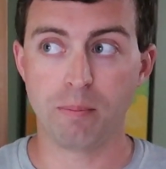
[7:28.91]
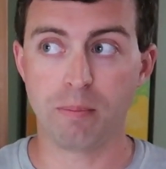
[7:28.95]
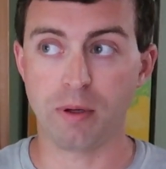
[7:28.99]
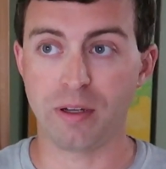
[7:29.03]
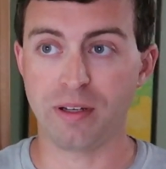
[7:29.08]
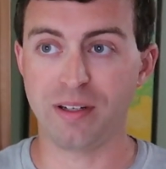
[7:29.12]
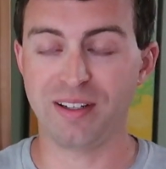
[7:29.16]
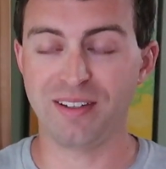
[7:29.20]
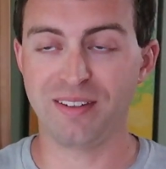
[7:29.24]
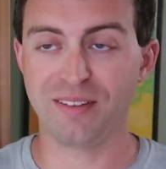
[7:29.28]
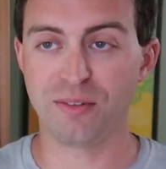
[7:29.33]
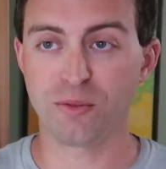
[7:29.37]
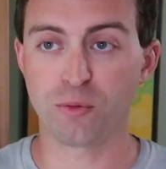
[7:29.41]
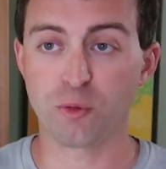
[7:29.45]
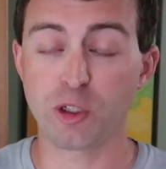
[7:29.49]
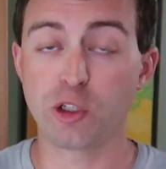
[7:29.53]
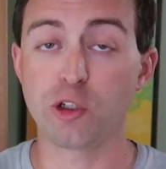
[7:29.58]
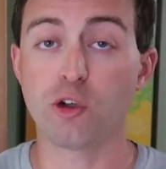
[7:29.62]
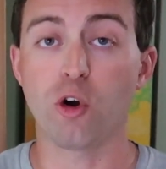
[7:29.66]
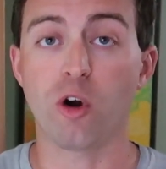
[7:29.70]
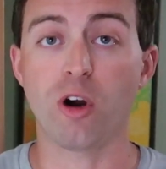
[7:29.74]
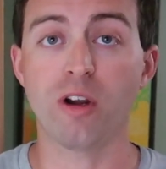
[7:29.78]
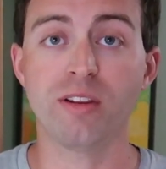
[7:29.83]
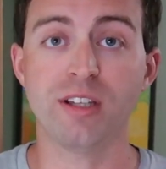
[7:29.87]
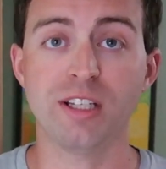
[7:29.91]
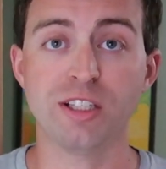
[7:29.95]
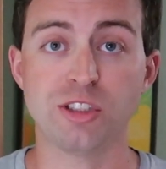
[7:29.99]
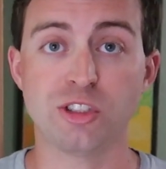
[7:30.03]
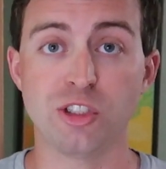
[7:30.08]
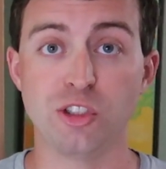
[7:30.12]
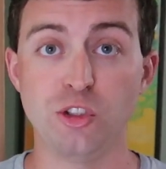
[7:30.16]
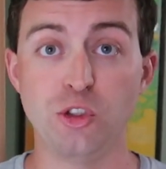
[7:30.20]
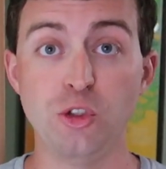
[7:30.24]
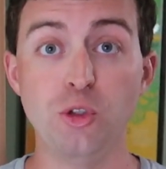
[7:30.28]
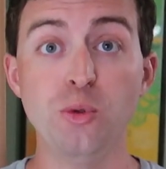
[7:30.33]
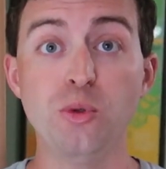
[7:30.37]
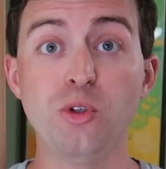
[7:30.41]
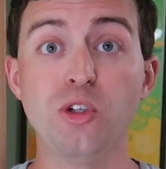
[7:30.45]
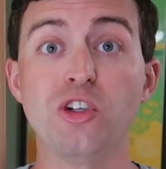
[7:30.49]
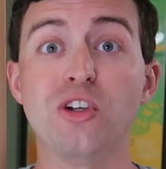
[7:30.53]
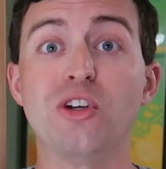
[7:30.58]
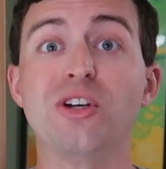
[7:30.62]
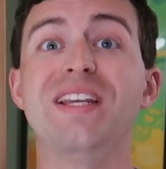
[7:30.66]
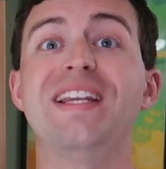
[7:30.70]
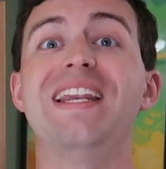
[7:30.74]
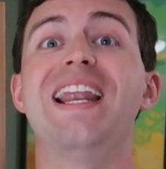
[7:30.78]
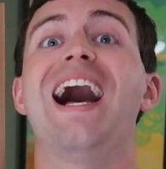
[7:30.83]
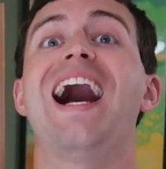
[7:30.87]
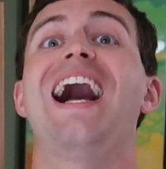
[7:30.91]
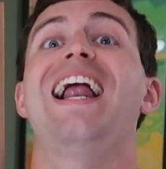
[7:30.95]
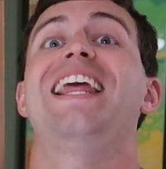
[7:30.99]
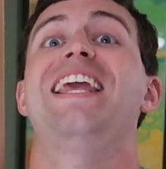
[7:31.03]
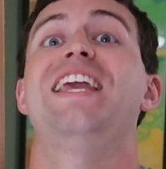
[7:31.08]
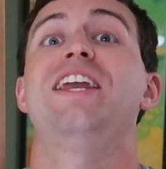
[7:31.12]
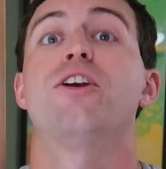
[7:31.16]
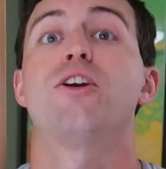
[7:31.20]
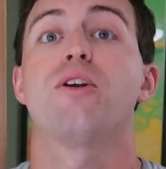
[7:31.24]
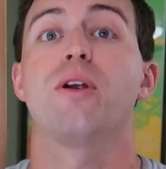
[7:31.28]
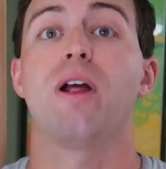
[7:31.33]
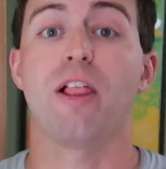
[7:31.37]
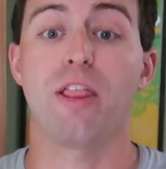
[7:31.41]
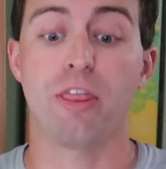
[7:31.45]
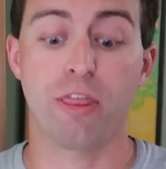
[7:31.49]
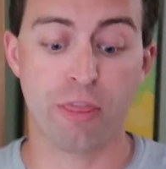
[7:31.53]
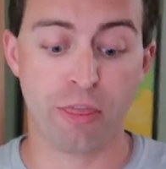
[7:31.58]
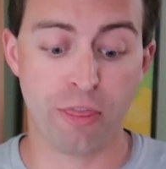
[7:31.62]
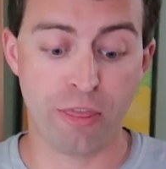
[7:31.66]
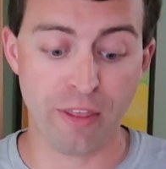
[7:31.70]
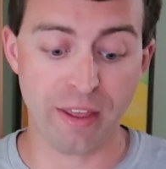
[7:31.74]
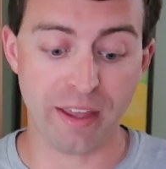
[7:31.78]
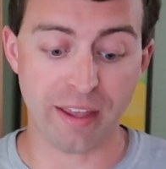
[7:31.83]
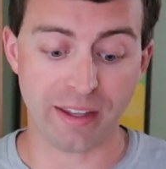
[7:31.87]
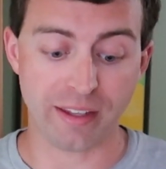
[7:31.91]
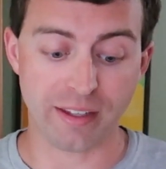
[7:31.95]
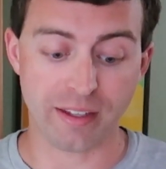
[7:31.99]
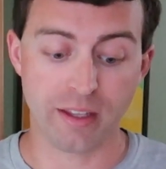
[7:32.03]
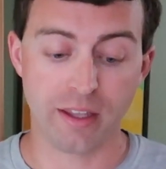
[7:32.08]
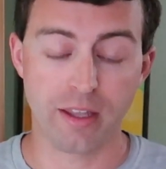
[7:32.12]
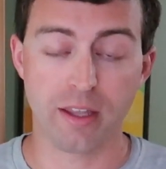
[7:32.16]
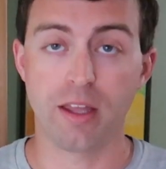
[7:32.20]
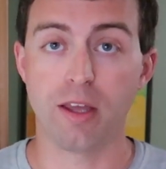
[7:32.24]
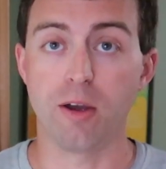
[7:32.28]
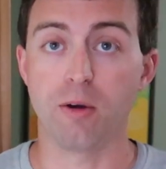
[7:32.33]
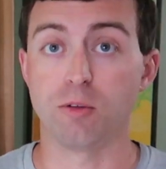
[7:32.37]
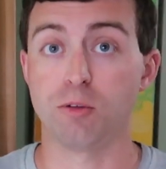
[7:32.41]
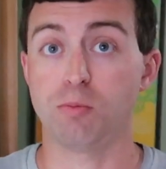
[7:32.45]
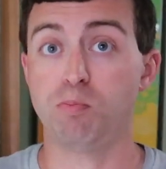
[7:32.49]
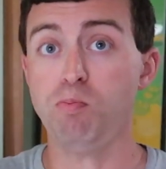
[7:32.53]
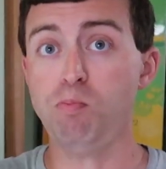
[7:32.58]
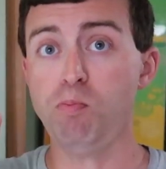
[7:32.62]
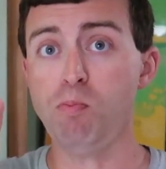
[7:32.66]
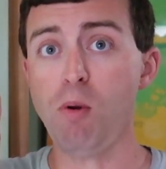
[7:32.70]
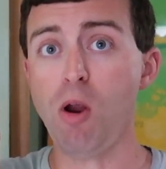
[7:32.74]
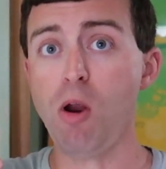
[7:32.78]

but regardless, you could not hear a thing. It was,